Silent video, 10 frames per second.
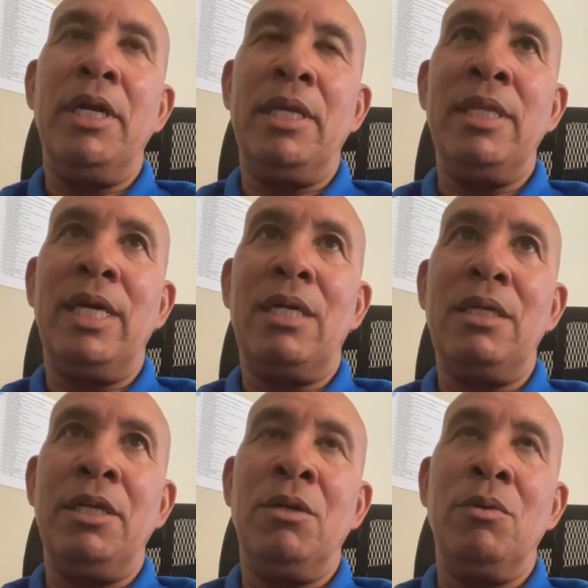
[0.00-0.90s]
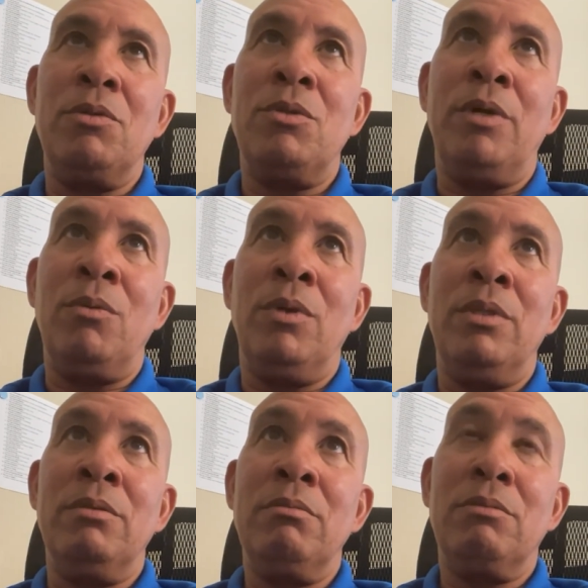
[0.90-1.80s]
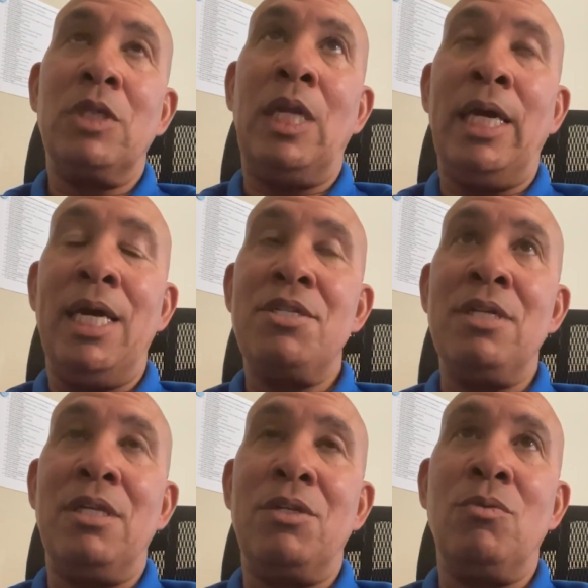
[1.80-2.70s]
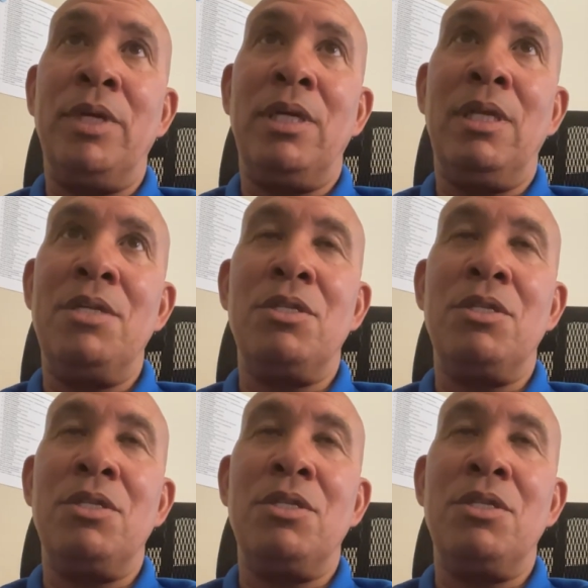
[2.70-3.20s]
In that, 21 class, not the 20 class.